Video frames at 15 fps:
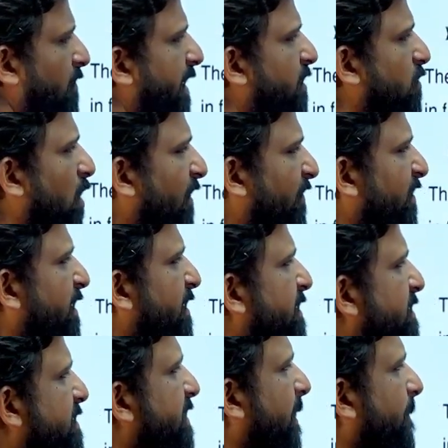Y2 of
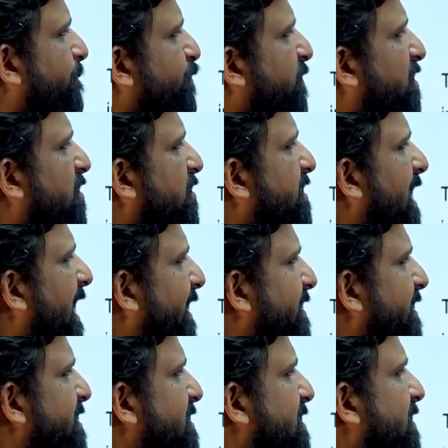Z. So like
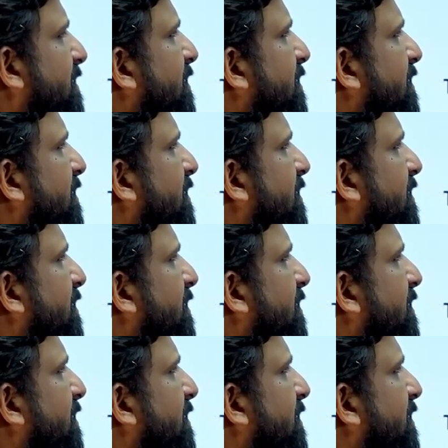this,